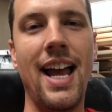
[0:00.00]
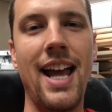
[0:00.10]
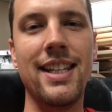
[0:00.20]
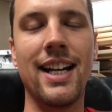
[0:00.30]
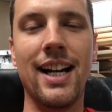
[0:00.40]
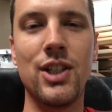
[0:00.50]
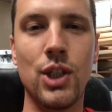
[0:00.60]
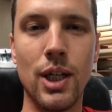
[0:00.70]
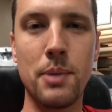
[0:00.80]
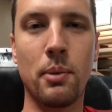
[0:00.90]
and then I
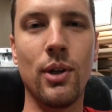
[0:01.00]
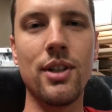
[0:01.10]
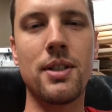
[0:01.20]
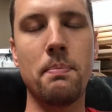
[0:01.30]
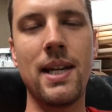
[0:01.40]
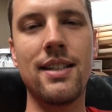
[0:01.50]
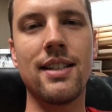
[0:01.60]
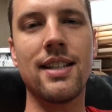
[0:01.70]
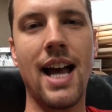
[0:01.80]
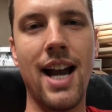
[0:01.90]
just pulled some
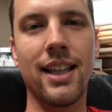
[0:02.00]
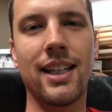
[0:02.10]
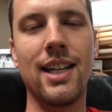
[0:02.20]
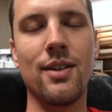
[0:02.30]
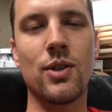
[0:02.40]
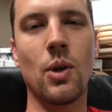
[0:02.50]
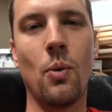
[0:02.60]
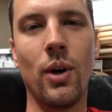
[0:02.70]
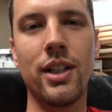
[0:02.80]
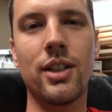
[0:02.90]
pieces out of the kiln. So I
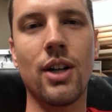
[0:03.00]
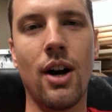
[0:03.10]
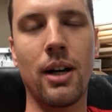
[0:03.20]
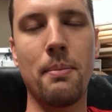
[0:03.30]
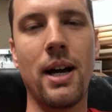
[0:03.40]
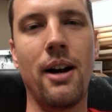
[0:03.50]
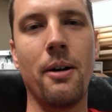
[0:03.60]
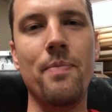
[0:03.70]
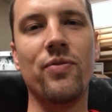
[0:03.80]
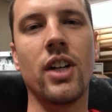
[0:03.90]
wanted to talk about